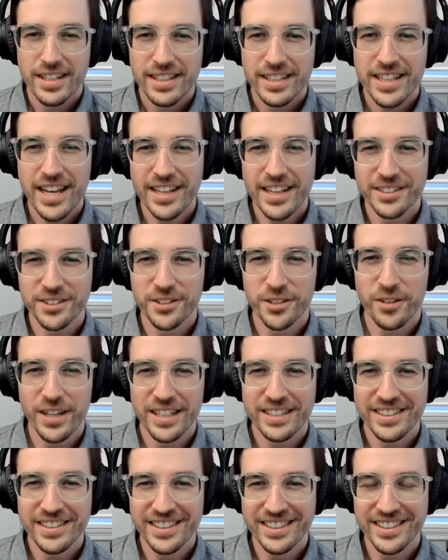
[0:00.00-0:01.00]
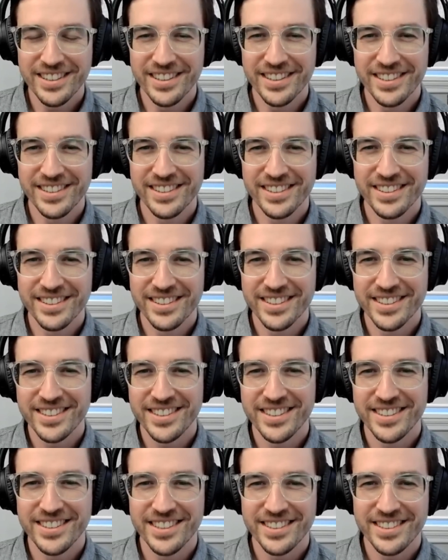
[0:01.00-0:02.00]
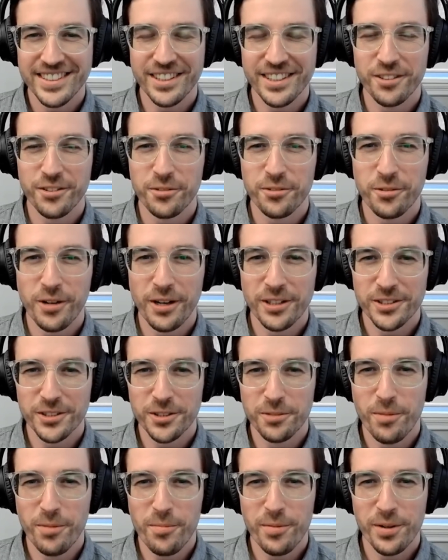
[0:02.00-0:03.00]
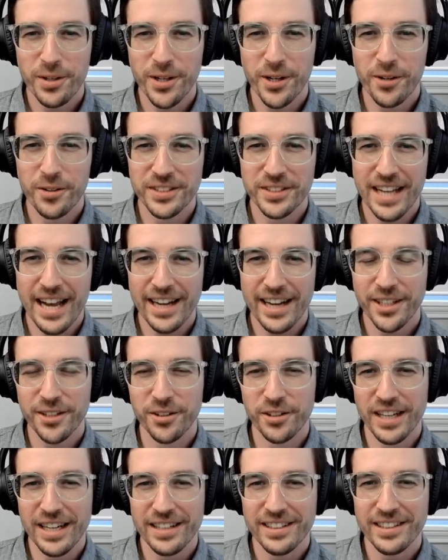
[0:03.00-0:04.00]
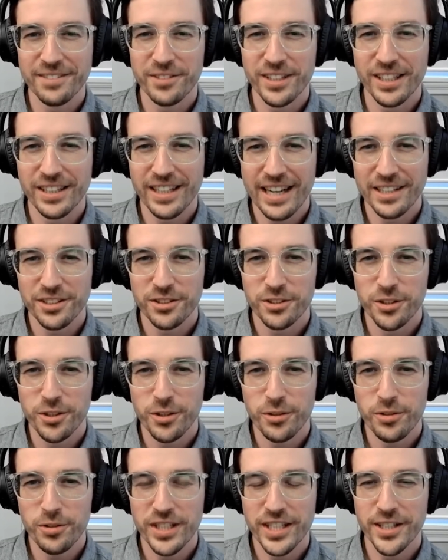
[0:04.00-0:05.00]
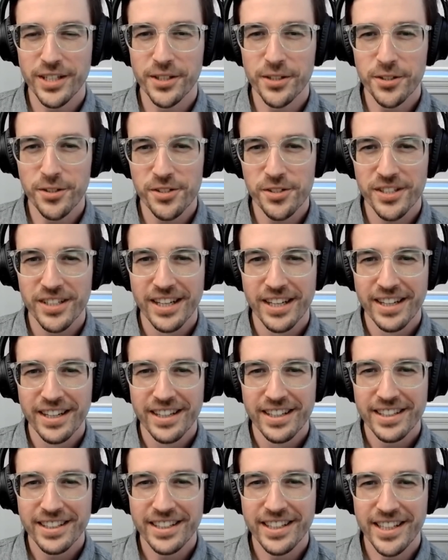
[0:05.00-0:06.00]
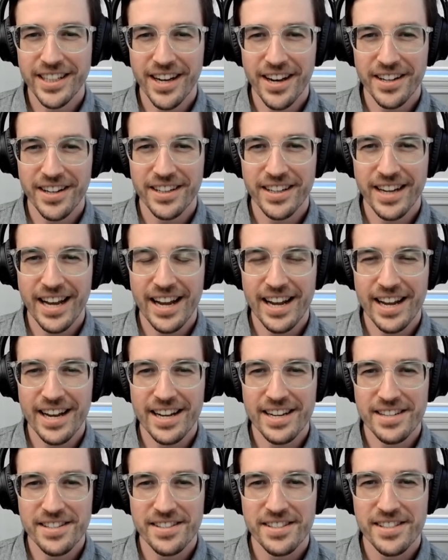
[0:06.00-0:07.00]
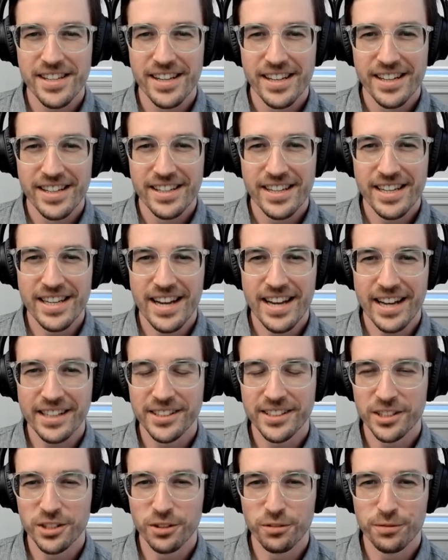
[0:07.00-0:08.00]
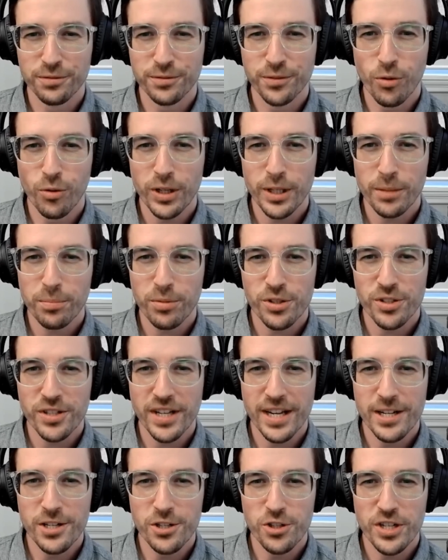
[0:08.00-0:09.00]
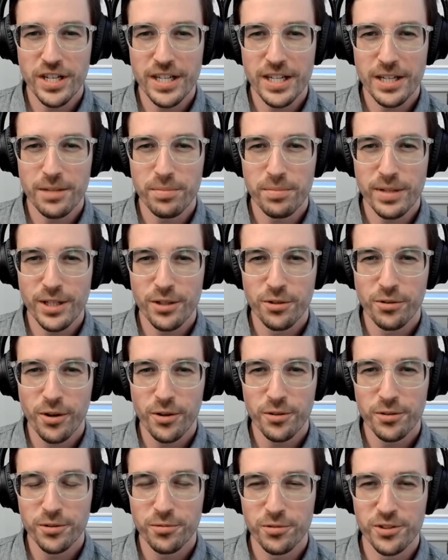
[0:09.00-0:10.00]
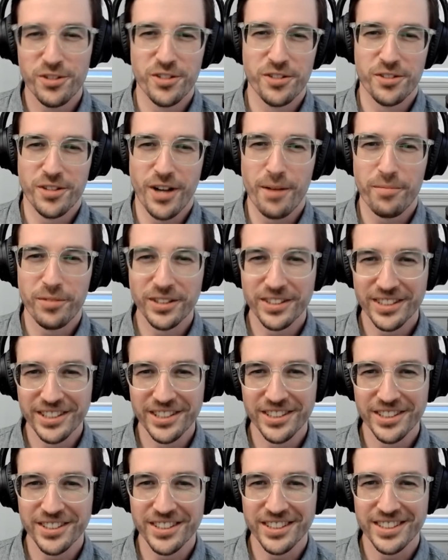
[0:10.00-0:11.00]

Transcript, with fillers: Yeah, so I think the the statistic you threw out just a moment ago is accurate. I think the last two years Guyana has in excess of 40% GDP growth, which is obviously just